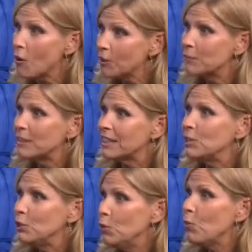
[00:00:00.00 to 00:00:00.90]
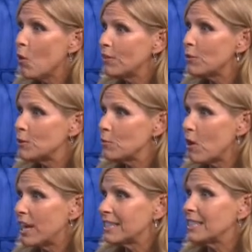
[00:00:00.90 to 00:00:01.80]
Ultimately, you want those
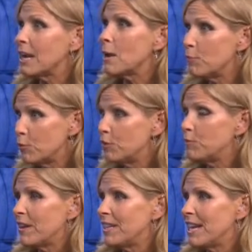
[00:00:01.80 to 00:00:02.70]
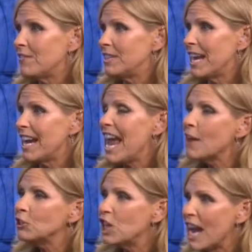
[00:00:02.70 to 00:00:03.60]
products approved by the FDA.
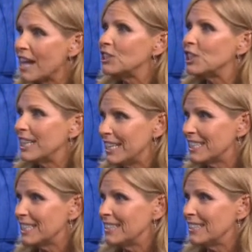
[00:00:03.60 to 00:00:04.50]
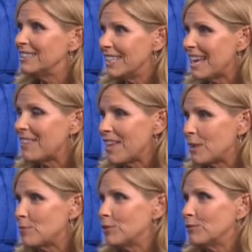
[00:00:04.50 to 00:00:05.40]
How challenging is it to get
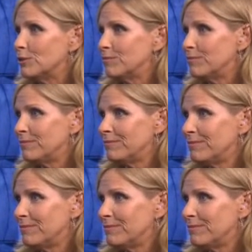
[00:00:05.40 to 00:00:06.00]
that approval?